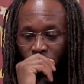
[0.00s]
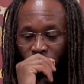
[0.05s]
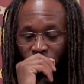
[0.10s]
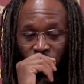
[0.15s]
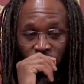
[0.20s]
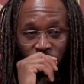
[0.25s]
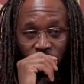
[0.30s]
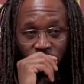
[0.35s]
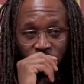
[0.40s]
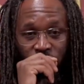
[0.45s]

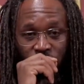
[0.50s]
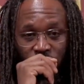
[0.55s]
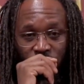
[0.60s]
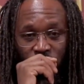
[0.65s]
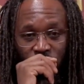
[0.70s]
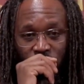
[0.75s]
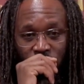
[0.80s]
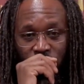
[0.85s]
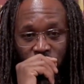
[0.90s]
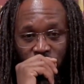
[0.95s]

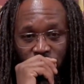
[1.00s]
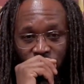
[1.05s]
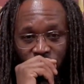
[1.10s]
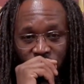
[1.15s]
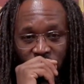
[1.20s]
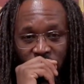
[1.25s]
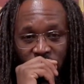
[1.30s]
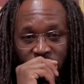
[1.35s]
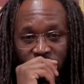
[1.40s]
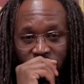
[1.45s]
There's
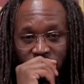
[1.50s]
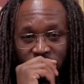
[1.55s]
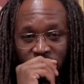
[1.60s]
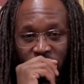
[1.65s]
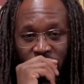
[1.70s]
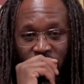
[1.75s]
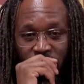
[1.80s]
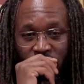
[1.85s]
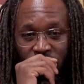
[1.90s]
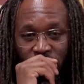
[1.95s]
faith is
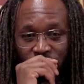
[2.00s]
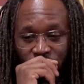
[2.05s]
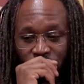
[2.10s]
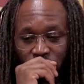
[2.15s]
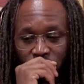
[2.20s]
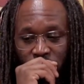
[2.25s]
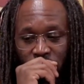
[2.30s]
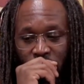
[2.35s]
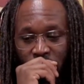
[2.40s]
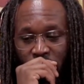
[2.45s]
dead if
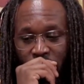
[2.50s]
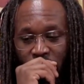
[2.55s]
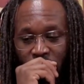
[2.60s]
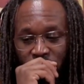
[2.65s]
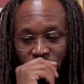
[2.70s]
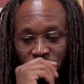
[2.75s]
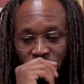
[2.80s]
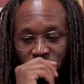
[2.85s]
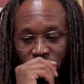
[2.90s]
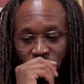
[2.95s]
you're not
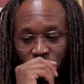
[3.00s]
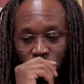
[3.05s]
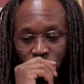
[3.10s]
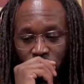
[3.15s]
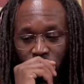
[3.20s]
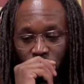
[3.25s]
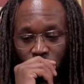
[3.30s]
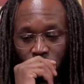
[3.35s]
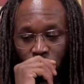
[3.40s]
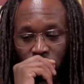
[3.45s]
actually
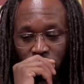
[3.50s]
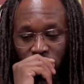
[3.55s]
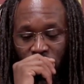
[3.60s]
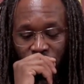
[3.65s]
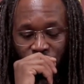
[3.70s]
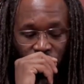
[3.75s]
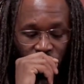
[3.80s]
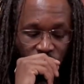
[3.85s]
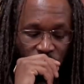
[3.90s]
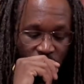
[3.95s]
doing the works.
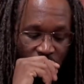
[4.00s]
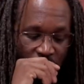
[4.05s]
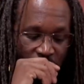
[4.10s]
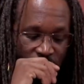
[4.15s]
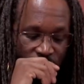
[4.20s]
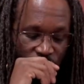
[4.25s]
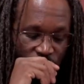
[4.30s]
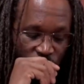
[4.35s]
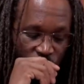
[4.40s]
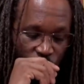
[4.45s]
If you're
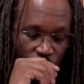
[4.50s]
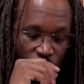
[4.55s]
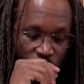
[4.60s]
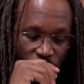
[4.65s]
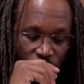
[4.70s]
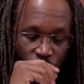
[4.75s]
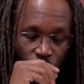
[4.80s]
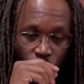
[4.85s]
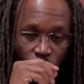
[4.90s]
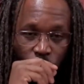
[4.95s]
not
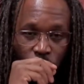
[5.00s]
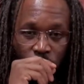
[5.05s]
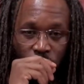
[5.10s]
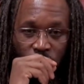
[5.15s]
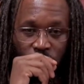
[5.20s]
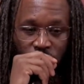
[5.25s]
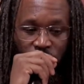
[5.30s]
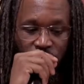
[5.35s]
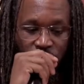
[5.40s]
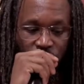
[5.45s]
doing the work,
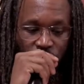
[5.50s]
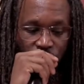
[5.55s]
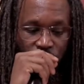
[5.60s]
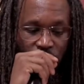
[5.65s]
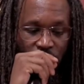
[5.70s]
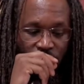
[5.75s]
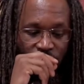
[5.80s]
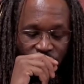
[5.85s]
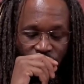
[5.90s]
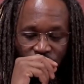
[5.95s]
then you're
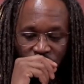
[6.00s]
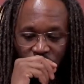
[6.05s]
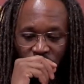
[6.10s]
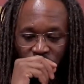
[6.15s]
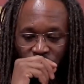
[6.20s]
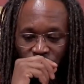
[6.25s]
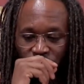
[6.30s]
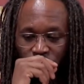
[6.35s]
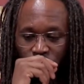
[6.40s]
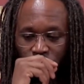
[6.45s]
not
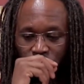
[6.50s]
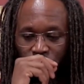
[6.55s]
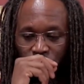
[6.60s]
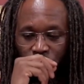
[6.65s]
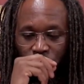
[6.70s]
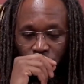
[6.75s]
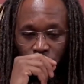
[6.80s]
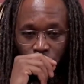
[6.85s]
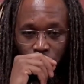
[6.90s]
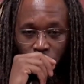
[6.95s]
faithful
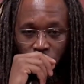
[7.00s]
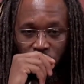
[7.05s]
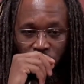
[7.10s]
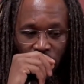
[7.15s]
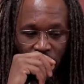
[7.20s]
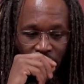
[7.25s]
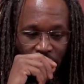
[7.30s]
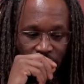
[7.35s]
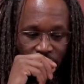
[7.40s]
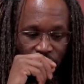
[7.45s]
to the Most
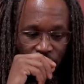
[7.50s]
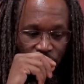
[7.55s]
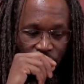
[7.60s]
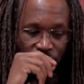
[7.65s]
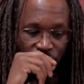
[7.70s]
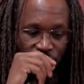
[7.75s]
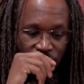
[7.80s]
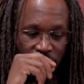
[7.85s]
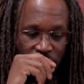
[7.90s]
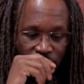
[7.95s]
High. You're
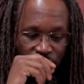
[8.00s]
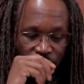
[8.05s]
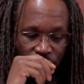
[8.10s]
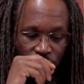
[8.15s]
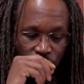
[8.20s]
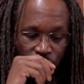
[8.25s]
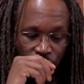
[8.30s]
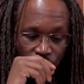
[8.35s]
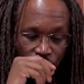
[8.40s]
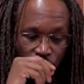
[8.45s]

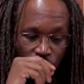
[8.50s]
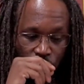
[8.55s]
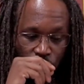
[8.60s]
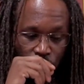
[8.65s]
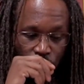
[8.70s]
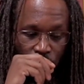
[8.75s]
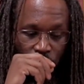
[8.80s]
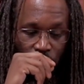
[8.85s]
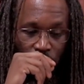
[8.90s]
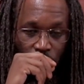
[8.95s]
faithful
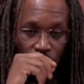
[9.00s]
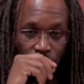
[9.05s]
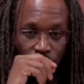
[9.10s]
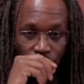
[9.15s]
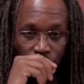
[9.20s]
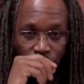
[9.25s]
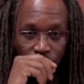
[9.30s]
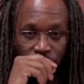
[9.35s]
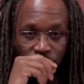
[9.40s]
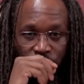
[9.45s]
to
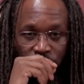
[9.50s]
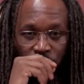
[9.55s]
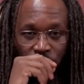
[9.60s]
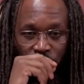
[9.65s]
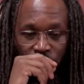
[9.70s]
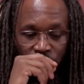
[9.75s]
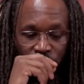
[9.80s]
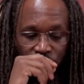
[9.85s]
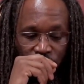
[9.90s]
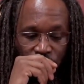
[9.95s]

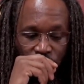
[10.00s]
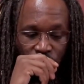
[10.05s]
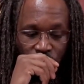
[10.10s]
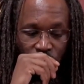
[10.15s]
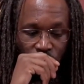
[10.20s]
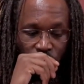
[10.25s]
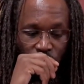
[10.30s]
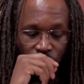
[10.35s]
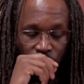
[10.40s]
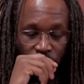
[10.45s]
yourself,
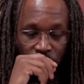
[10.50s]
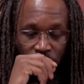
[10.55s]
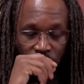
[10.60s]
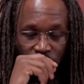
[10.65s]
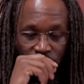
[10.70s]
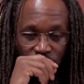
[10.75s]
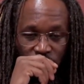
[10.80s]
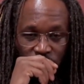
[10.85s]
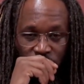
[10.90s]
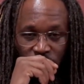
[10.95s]
right?
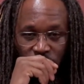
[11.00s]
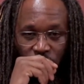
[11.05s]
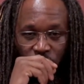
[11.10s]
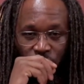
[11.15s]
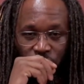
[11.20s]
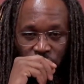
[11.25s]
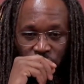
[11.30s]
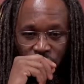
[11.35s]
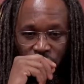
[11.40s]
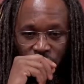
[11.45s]
Because it's
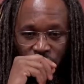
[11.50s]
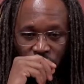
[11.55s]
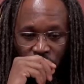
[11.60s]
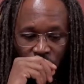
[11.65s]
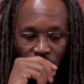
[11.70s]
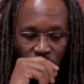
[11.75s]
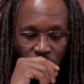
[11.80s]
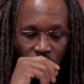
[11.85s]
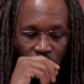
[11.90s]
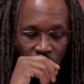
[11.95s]
selfish,
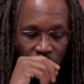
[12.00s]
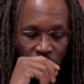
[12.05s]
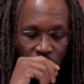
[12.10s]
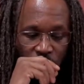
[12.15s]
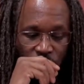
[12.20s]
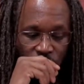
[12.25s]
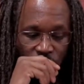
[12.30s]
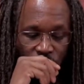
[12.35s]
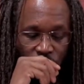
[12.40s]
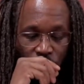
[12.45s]

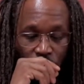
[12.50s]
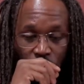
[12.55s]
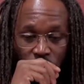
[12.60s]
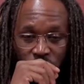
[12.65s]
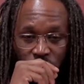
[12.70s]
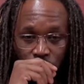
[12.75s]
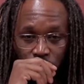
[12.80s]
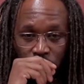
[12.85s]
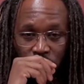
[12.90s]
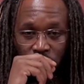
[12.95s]
and you're
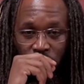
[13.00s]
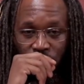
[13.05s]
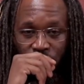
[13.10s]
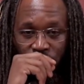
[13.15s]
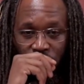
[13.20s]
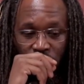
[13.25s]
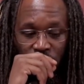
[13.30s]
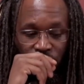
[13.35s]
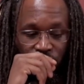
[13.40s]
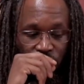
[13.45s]
ultimately
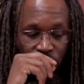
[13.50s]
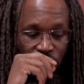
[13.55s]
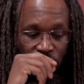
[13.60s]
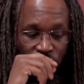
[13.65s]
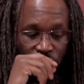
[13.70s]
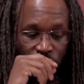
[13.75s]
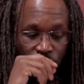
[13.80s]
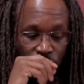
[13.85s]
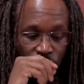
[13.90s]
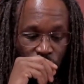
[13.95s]
faithful
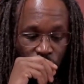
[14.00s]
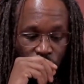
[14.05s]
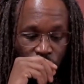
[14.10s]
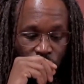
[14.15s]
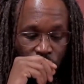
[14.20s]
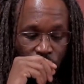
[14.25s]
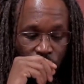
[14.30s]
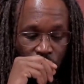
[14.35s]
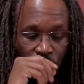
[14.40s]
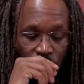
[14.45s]
to
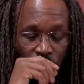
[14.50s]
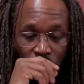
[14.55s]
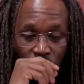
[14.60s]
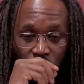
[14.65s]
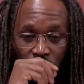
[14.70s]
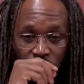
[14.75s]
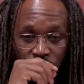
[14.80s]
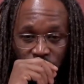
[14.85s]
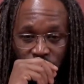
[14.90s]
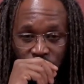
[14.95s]

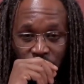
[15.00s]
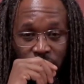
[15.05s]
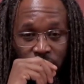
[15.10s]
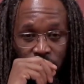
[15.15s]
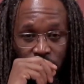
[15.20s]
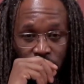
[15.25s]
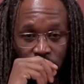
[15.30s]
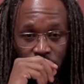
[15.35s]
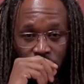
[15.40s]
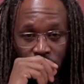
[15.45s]
Satan.